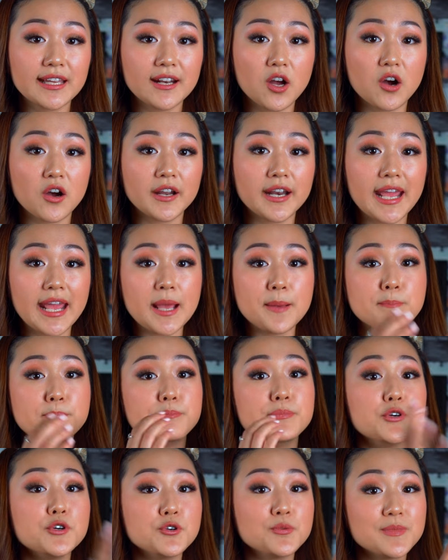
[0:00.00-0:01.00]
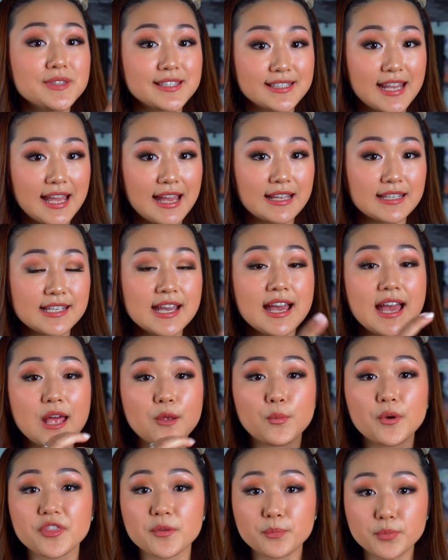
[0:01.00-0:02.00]
it on a boom stand.
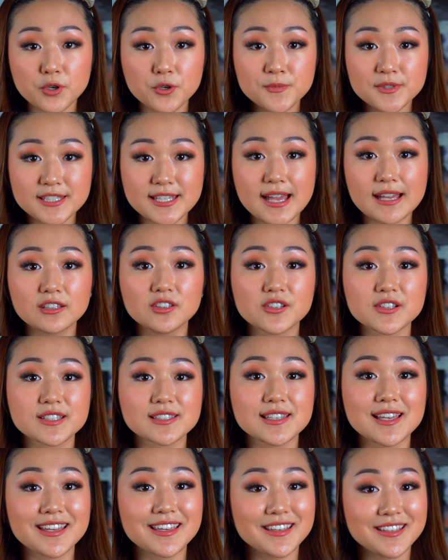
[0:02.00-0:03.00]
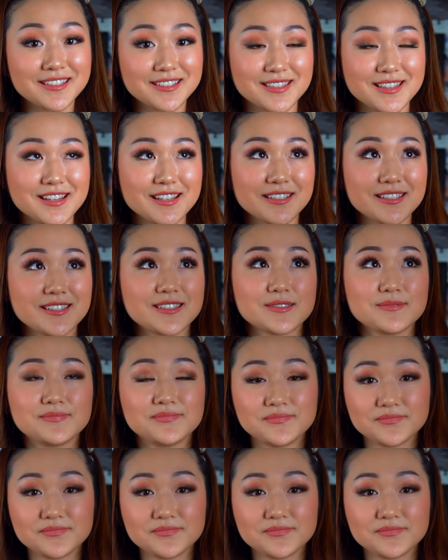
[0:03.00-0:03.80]
And what the boom stand looks like is this.